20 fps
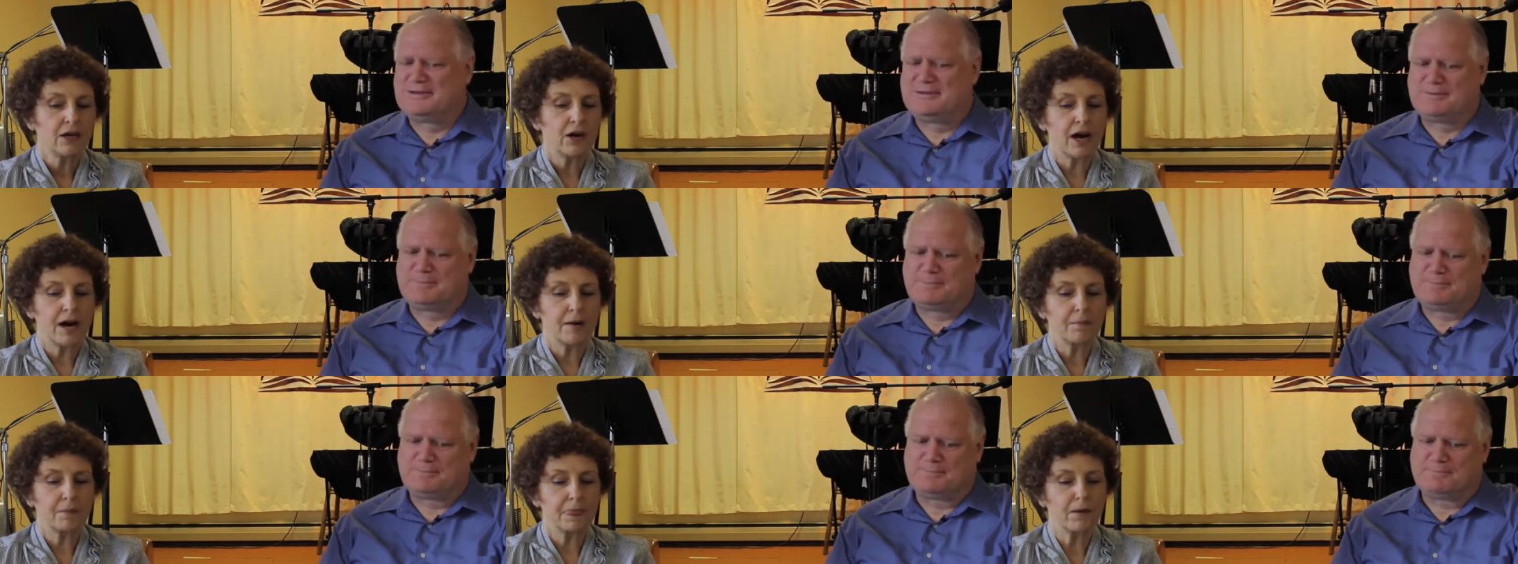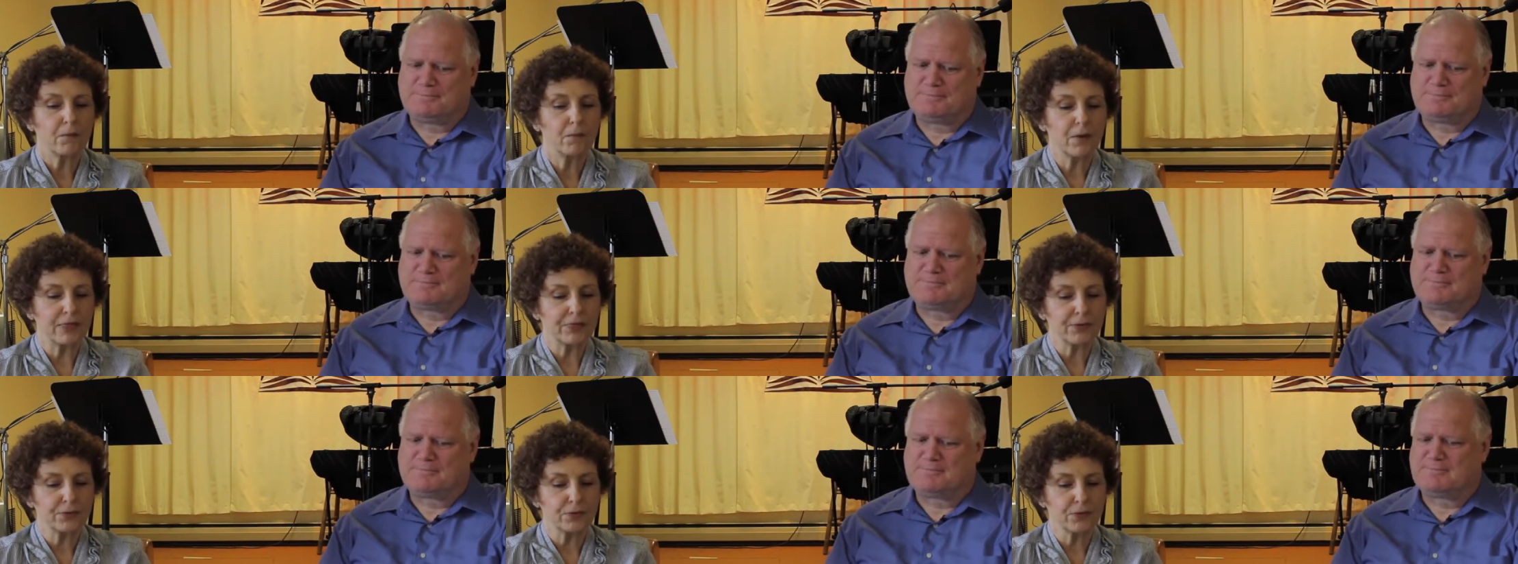Speaker 1: um,
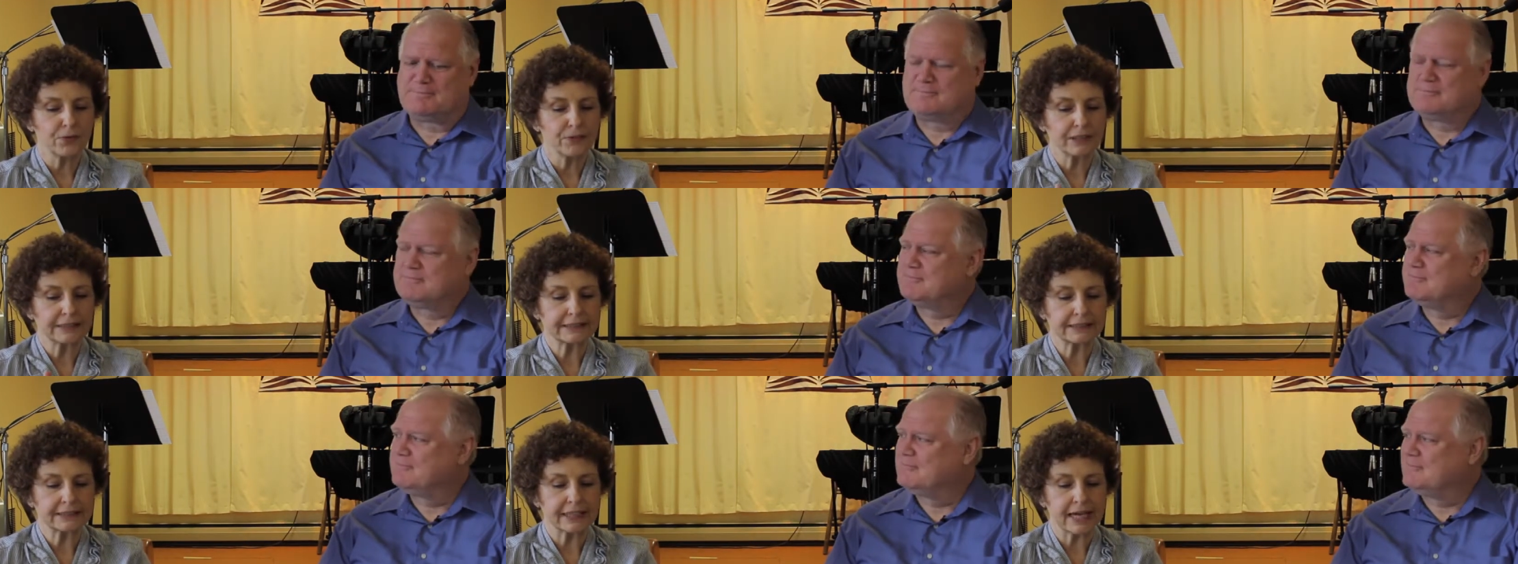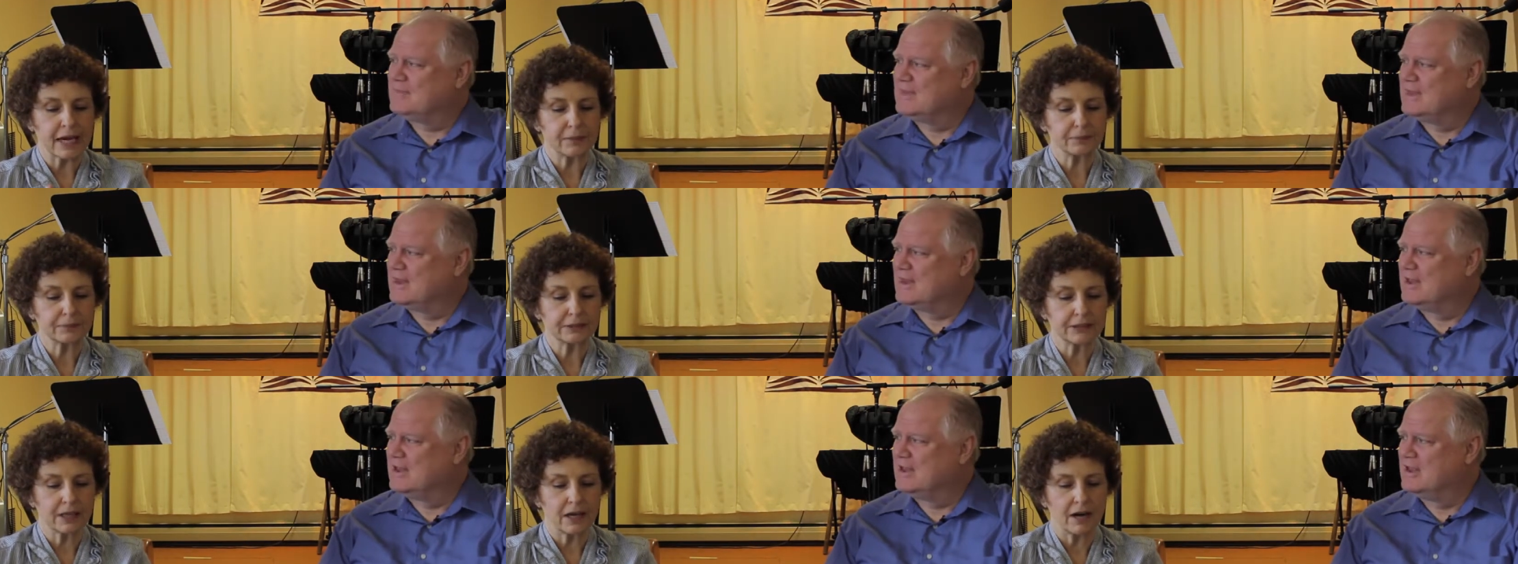went through the
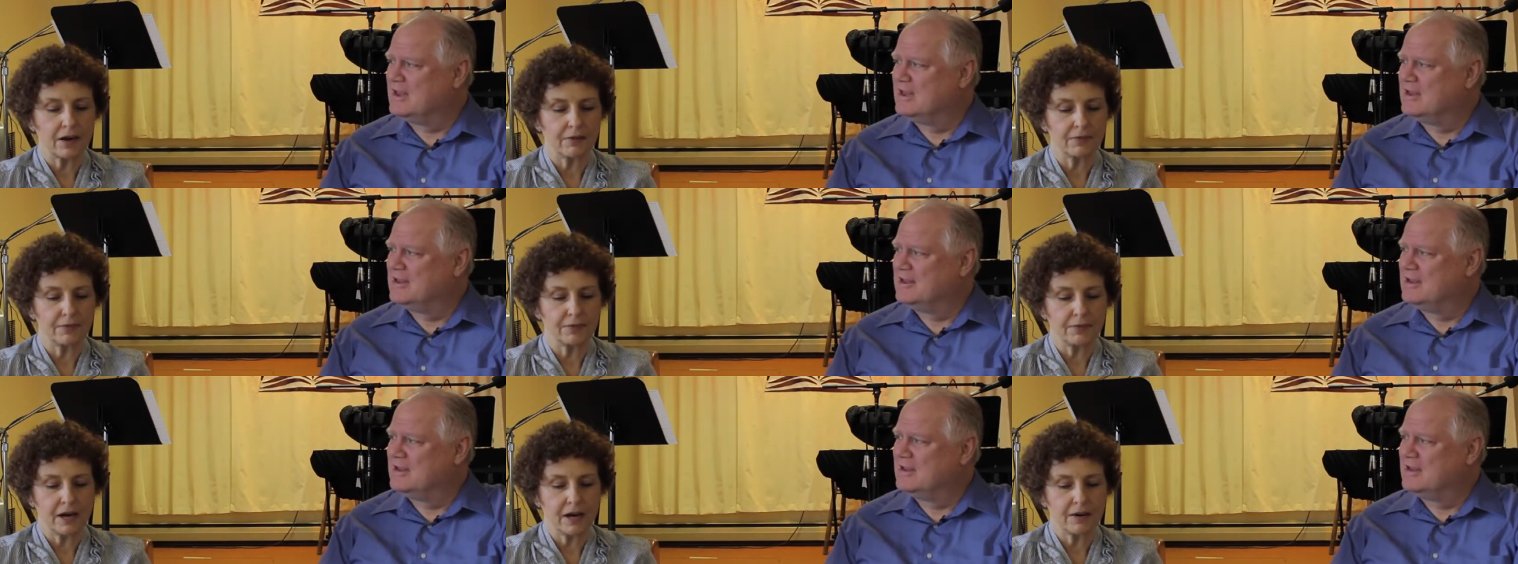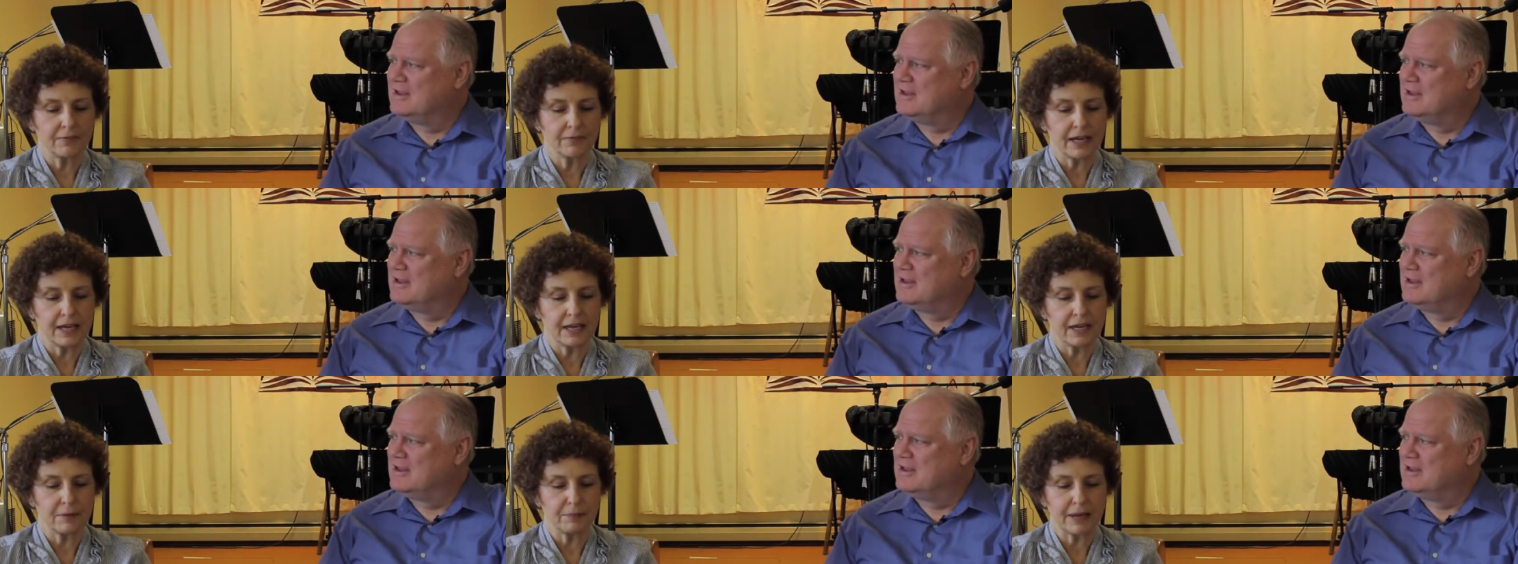steps of of
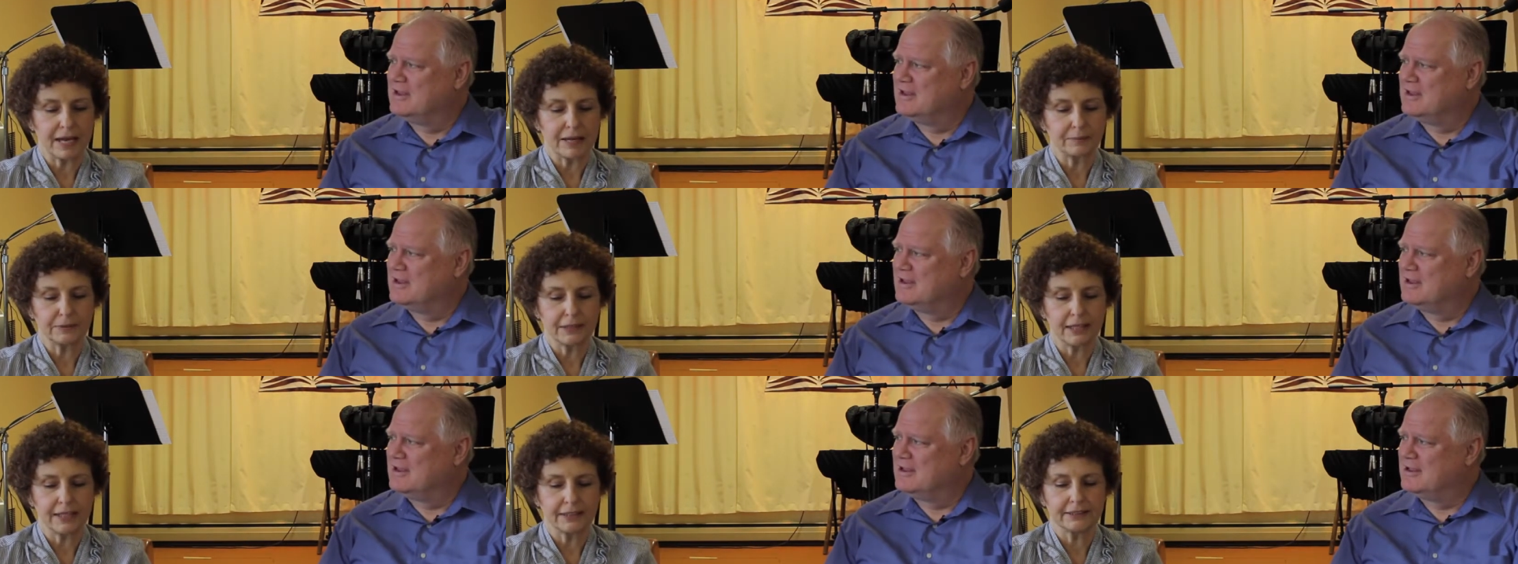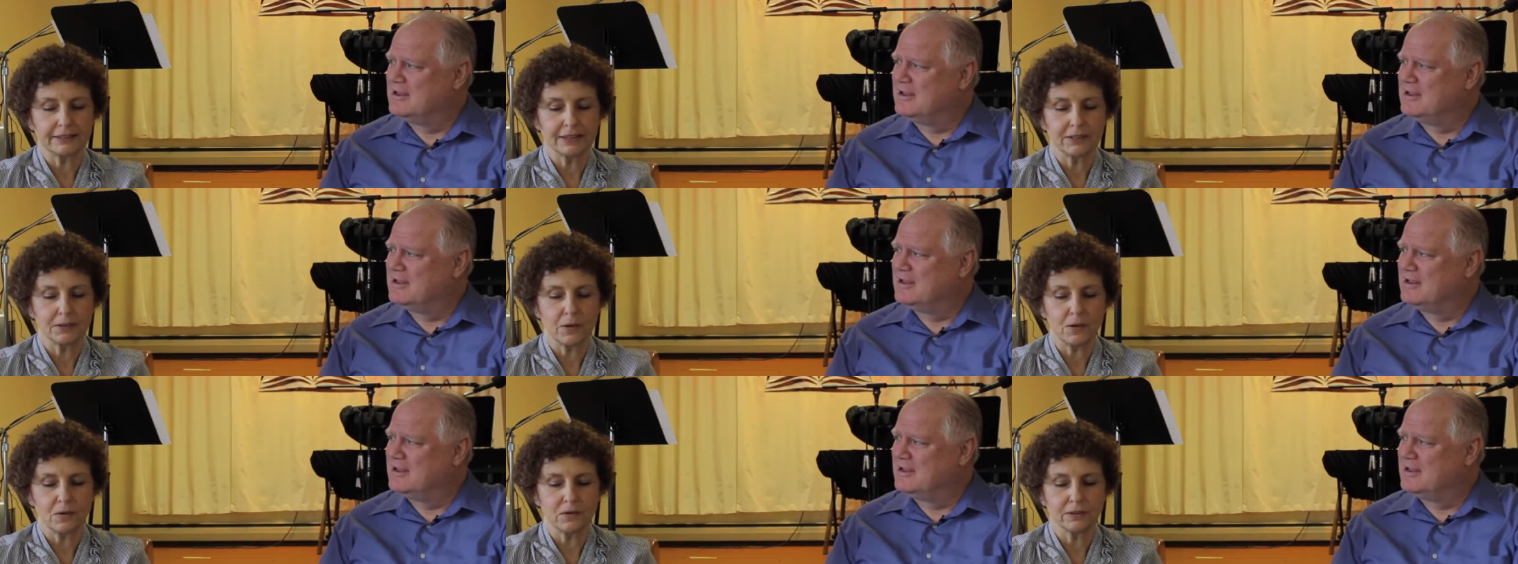getting baptized in the